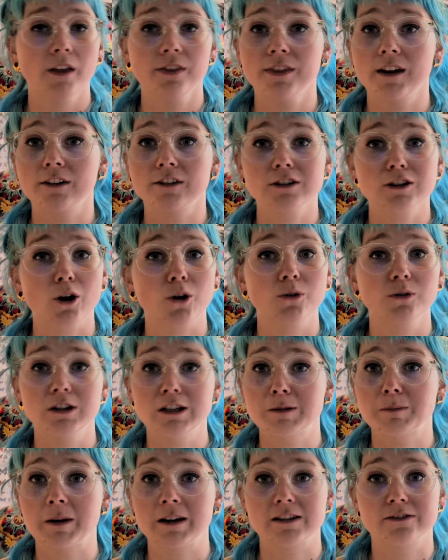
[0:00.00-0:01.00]
There is only
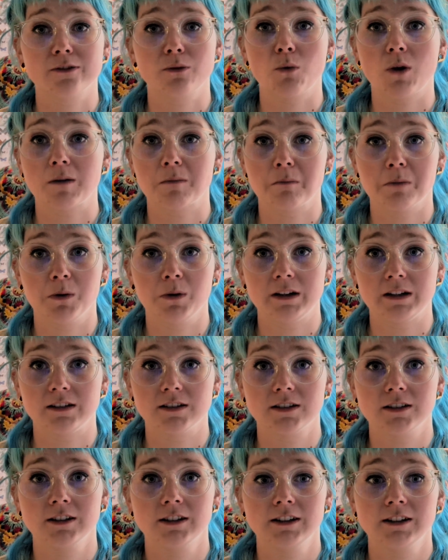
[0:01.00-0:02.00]
space for 1
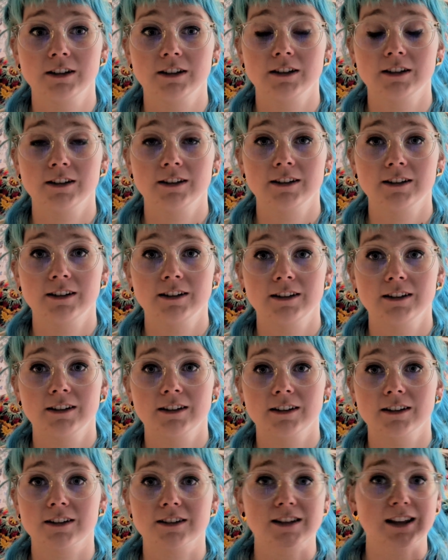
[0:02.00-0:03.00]
point,
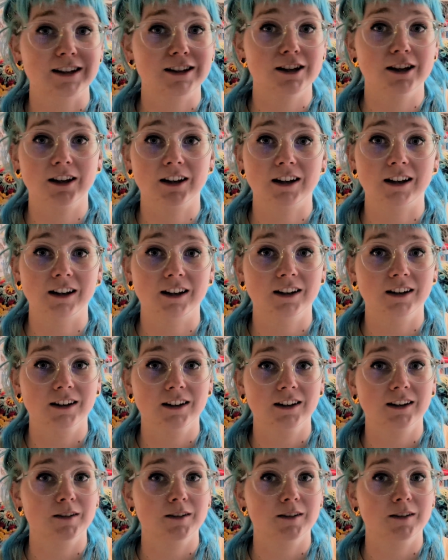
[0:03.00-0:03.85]
because then you're going to